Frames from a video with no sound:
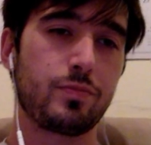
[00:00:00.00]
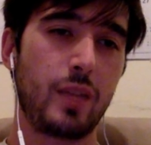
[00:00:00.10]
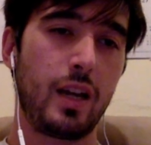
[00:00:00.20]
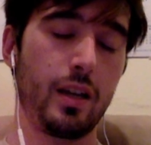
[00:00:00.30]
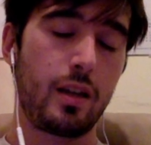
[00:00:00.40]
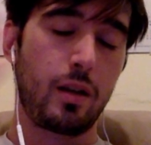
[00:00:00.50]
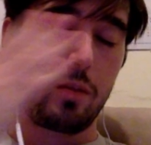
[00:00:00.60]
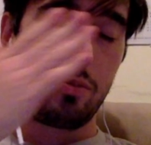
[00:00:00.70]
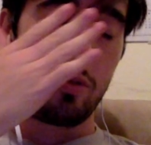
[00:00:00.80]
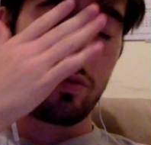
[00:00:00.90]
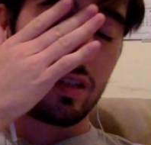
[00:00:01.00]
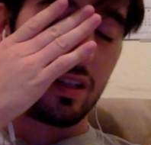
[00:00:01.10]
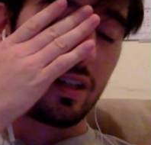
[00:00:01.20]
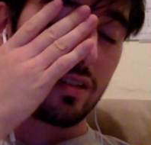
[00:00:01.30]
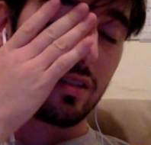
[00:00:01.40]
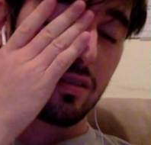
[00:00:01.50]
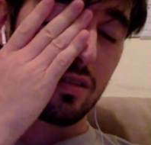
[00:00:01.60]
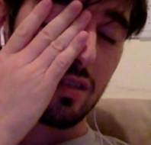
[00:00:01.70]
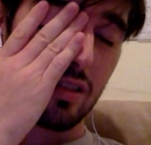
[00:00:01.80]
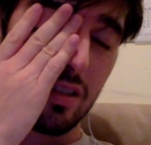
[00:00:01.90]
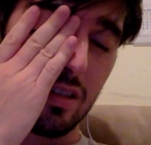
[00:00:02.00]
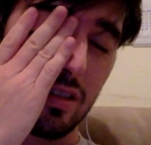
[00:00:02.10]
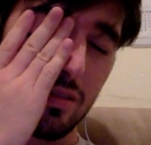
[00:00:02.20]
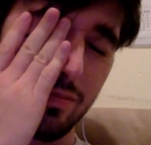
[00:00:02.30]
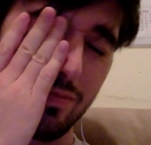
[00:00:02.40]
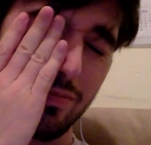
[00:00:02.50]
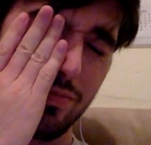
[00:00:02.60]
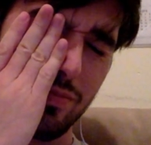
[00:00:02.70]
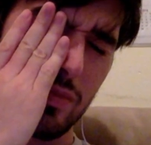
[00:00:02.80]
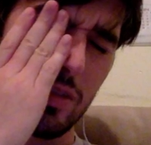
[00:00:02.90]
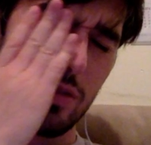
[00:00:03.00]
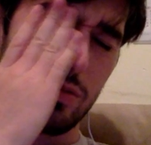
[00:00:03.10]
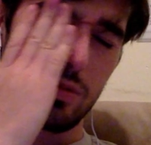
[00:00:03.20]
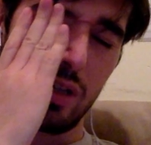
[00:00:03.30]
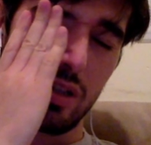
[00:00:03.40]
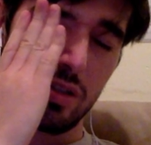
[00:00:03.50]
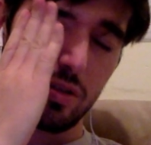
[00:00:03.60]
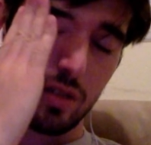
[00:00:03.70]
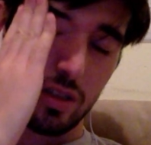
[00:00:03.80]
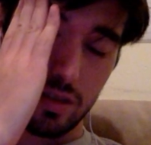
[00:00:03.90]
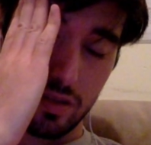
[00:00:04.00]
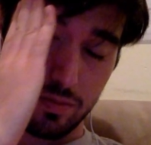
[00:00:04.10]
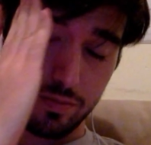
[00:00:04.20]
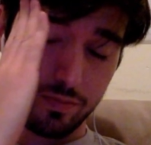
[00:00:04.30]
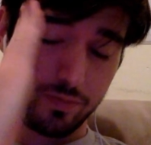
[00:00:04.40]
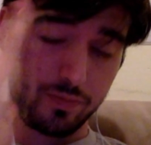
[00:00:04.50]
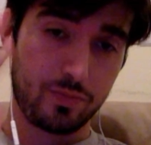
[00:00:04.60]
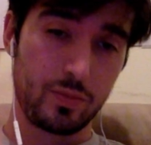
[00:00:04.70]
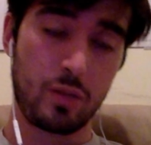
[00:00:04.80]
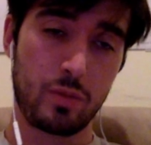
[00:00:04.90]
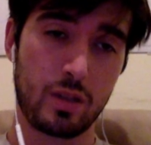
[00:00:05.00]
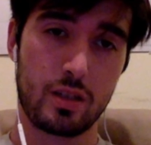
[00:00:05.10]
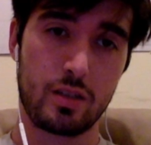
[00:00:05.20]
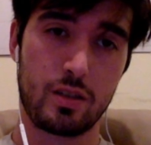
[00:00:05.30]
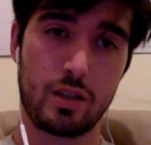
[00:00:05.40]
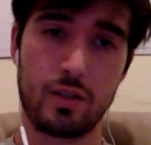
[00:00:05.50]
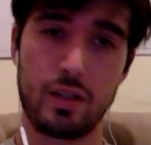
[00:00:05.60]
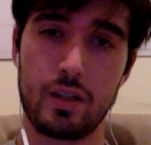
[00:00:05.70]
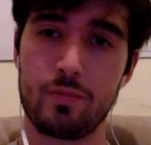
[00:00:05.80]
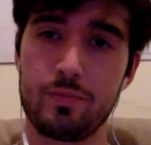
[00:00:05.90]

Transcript: I move the tests to the new repositories, but I'm not going to do that right now.